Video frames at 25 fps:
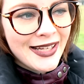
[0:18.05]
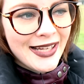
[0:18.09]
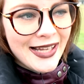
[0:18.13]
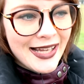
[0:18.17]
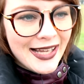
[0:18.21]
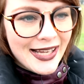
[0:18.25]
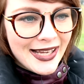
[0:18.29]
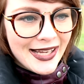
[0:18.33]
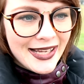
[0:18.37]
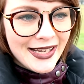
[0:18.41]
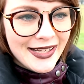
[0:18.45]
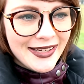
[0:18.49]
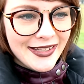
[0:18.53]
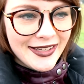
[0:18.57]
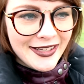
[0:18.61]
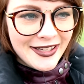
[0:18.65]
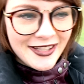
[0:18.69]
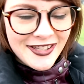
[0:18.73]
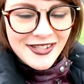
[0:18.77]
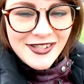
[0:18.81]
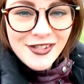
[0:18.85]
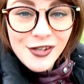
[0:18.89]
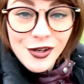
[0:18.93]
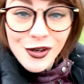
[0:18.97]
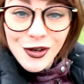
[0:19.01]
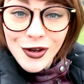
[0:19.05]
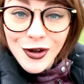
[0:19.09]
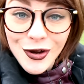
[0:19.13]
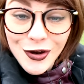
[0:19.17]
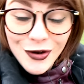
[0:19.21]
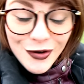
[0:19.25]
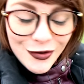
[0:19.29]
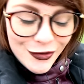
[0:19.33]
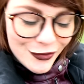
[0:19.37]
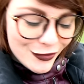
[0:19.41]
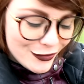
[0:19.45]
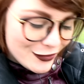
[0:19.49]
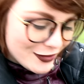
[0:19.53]
and it is
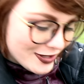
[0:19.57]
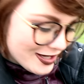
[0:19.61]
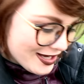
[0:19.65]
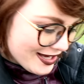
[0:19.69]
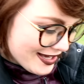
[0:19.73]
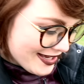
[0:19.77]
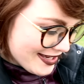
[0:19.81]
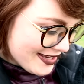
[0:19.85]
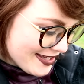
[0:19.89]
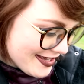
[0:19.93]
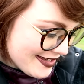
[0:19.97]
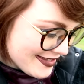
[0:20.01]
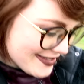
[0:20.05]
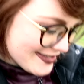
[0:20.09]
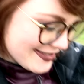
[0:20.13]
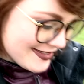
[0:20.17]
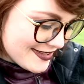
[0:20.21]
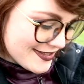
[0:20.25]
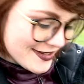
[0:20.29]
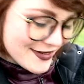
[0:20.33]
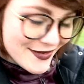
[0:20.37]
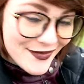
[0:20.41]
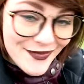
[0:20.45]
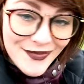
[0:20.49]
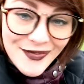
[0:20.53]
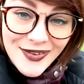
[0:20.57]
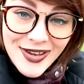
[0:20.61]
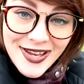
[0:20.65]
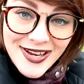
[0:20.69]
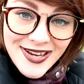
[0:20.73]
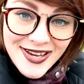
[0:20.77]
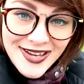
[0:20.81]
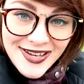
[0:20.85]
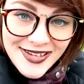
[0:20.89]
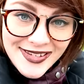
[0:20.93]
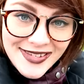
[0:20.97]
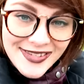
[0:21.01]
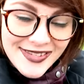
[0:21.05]
known as the
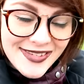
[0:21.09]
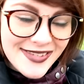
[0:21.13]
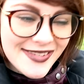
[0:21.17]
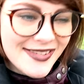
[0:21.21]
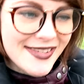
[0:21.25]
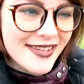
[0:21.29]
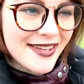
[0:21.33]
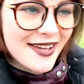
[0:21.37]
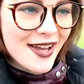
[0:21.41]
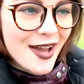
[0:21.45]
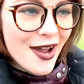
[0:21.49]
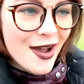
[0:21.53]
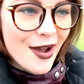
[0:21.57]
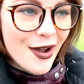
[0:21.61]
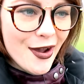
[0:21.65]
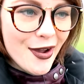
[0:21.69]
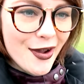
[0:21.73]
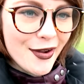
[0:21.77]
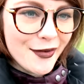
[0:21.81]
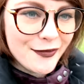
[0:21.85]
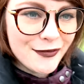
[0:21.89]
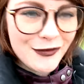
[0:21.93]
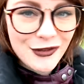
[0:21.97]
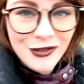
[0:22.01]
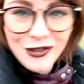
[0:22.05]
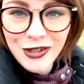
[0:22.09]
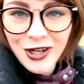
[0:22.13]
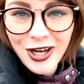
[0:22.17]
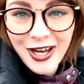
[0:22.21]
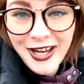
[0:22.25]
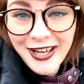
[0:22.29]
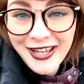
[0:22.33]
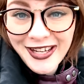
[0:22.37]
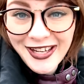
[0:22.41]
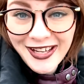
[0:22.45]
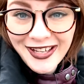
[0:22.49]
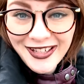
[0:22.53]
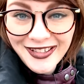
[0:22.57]
Venice of
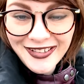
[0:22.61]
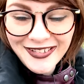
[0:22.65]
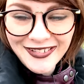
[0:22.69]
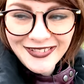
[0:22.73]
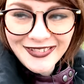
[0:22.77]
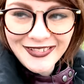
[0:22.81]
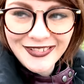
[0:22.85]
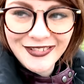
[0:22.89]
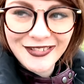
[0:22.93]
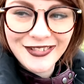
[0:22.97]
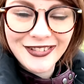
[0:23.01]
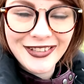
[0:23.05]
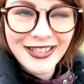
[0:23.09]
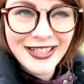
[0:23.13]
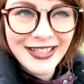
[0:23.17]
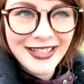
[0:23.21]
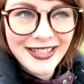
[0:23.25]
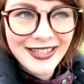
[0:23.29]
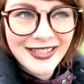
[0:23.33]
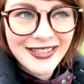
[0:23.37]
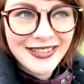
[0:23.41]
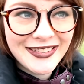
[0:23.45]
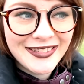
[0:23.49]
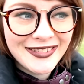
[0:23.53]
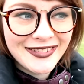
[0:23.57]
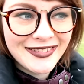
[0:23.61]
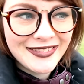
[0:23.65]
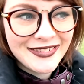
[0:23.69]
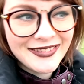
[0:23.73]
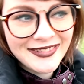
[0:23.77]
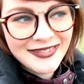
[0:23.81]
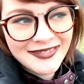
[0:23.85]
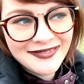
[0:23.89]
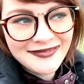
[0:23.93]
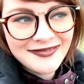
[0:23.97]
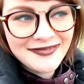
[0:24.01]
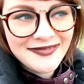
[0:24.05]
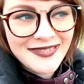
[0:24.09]
China, or like
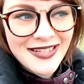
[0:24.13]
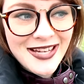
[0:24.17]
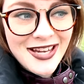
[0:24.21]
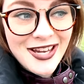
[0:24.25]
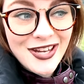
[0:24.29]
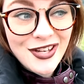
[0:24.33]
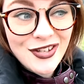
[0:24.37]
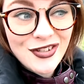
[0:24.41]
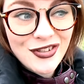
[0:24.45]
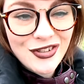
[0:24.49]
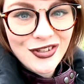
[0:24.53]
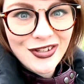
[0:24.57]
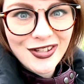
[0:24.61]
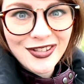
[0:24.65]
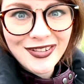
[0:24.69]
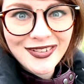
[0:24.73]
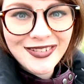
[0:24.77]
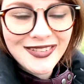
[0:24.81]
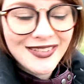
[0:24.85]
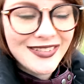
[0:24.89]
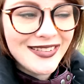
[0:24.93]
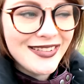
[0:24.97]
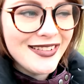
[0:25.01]
Asia.